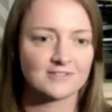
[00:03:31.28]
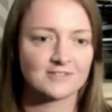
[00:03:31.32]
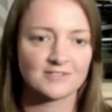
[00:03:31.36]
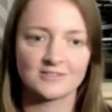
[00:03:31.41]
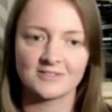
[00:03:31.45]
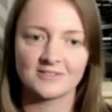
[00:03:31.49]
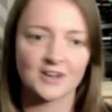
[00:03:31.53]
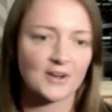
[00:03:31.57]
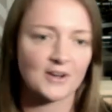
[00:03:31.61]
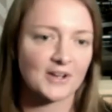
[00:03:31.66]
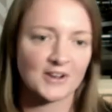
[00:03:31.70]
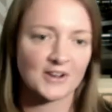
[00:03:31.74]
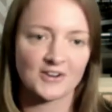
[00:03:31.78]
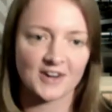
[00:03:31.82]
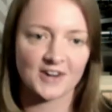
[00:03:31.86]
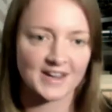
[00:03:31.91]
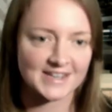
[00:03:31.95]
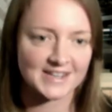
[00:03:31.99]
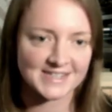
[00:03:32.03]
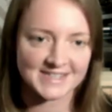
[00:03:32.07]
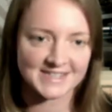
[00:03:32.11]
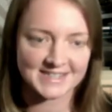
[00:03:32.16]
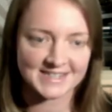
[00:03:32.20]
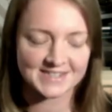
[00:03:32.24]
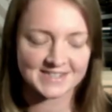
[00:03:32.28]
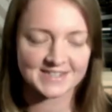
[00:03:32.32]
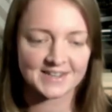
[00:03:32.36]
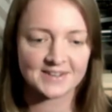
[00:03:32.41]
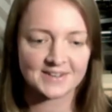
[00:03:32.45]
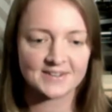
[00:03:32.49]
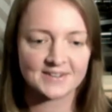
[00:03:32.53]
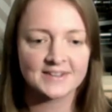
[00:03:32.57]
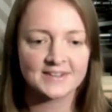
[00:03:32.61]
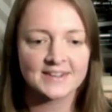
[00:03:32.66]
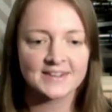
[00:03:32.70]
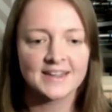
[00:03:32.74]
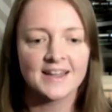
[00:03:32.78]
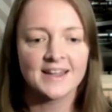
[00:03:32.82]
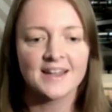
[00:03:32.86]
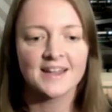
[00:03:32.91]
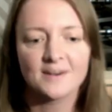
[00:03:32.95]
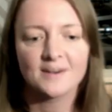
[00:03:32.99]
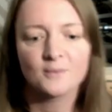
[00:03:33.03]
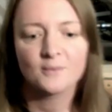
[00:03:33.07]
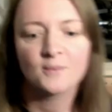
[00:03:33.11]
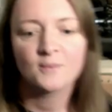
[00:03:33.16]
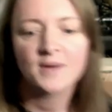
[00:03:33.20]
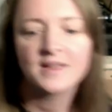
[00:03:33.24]
going crazy. So
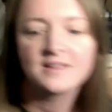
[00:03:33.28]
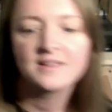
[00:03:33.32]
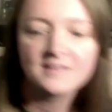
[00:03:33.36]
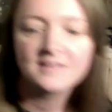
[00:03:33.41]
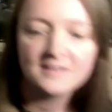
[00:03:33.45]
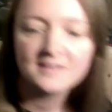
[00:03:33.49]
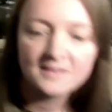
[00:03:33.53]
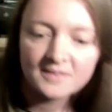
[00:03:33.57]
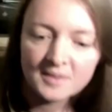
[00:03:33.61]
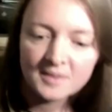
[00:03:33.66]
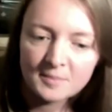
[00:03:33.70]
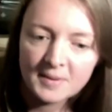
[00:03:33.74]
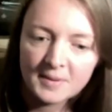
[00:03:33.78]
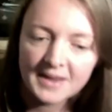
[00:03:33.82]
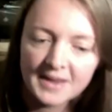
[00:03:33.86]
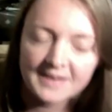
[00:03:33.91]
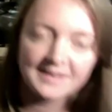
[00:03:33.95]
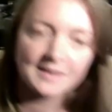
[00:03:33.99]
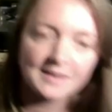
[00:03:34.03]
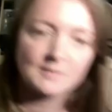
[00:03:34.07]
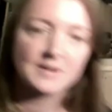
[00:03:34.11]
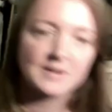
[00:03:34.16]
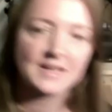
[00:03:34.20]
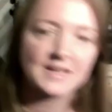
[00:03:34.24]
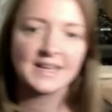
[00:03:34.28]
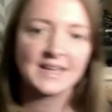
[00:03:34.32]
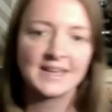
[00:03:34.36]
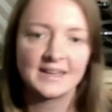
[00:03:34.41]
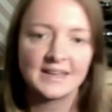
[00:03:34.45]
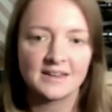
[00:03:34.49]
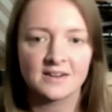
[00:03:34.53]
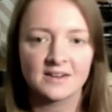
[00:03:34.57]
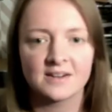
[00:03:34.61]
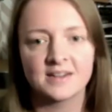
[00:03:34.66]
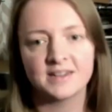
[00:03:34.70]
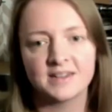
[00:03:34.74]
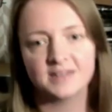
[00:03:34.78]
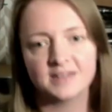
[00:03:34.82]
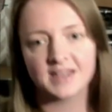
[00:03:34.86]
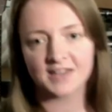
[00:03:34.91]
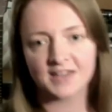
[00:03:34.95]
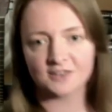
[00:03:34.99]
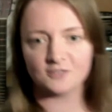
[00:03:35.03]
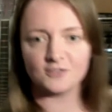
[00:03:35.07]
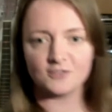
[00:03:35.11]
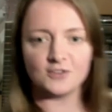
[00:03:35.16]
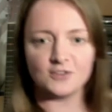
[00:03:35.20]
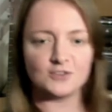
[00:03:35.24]
when the pandemic hit, I
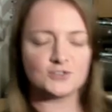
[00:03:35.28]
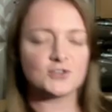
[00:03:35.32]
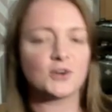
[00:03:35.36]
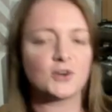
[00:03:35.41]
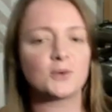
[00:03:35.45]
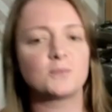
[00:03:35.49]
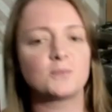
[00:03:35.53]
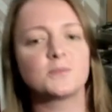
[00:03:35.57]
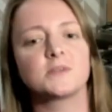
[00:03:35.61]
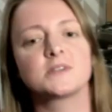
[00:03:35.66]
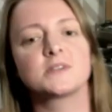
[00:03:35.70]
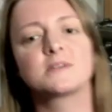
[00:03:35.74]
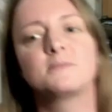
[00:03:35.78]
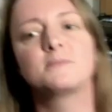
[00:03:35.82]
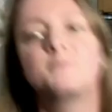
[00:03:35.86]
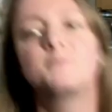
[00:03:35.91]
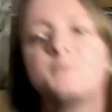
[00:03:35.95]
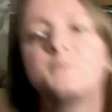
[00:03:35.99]
had a few jobs.